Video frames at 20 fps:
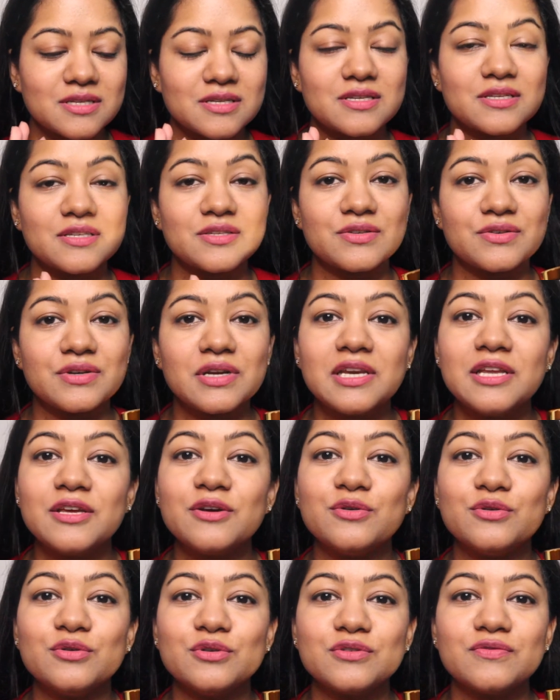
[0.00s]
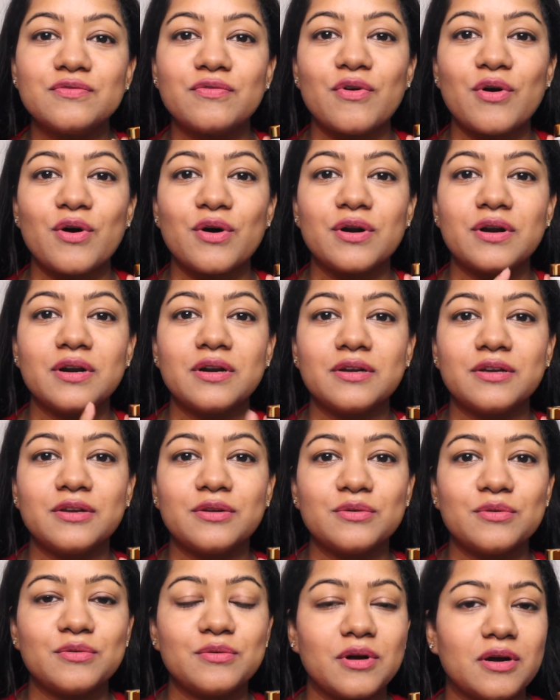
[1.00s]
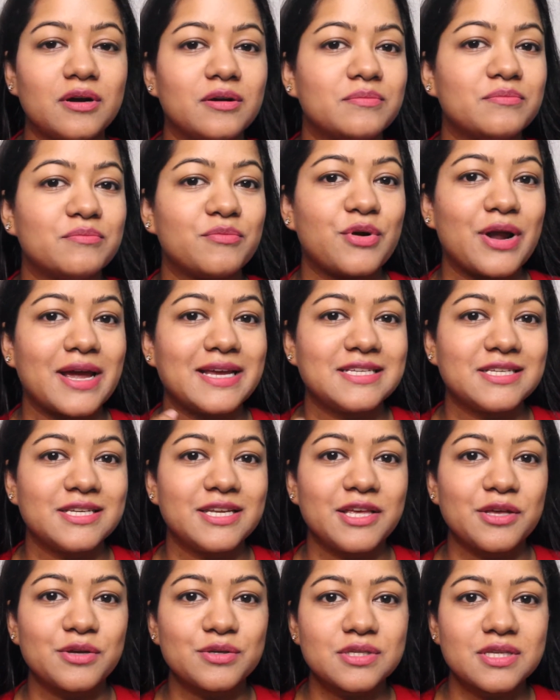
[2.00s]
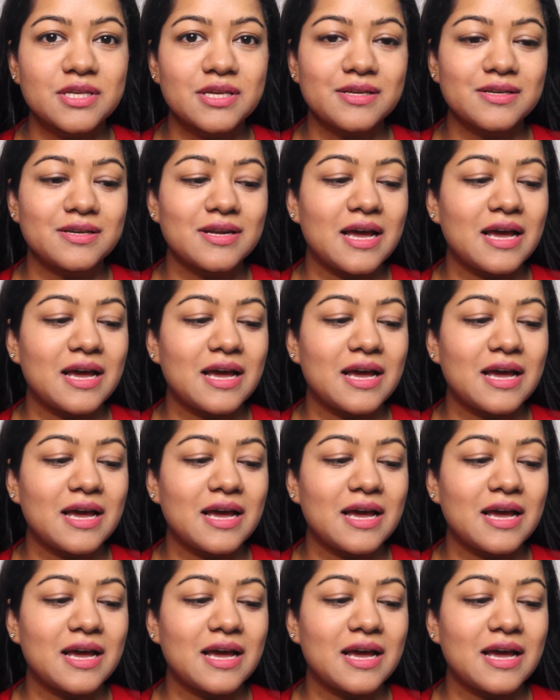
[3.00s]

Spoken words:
It is really good for brightening your skin,